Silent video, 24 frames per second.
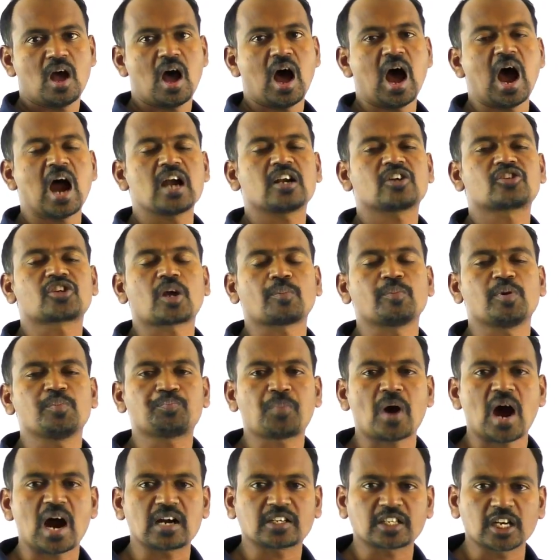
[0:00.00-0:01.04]
And some
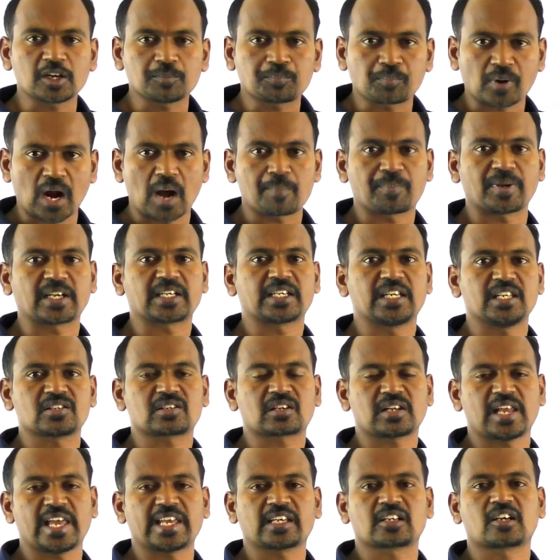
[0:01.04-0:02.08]
important
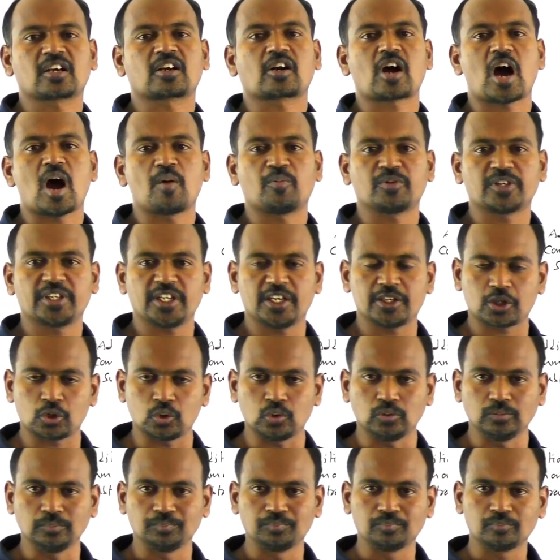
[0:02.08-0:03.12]
properties like
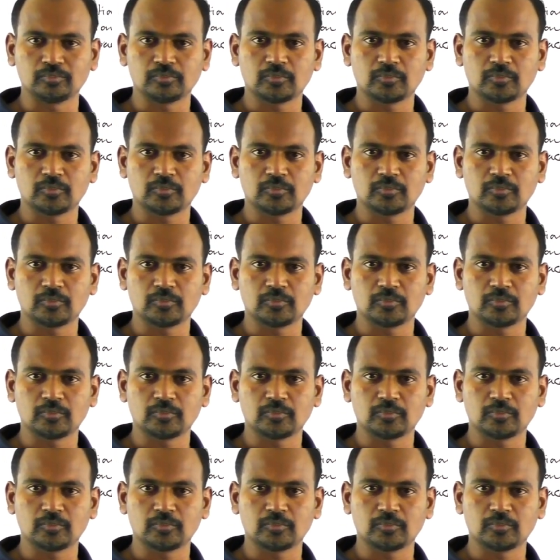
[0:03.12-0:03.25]
commutative,